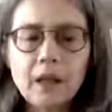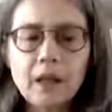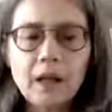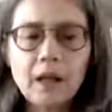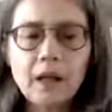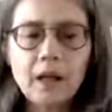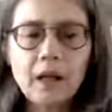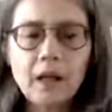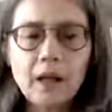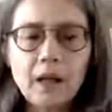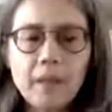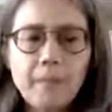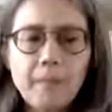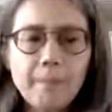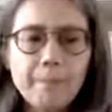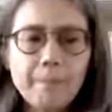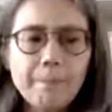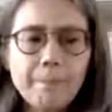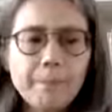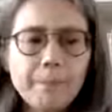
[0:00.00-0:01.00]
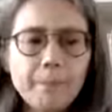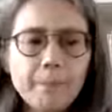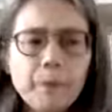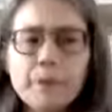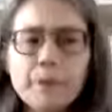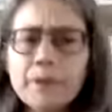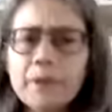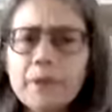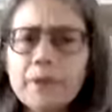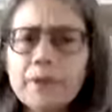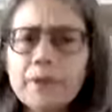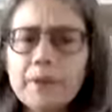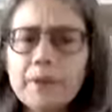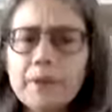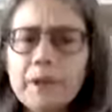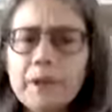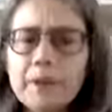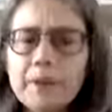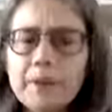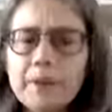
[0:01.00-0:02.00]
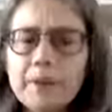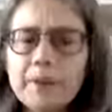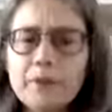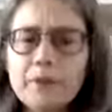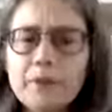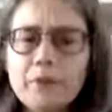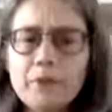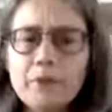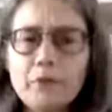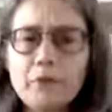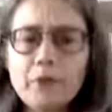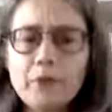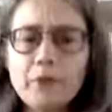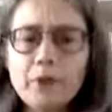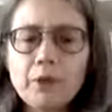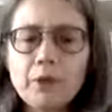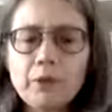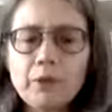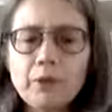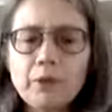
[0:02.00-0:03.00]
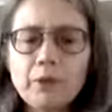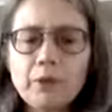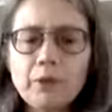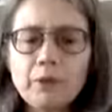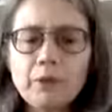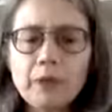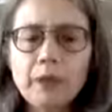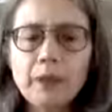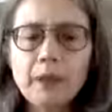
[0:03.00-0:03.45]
But whatever time it is for you,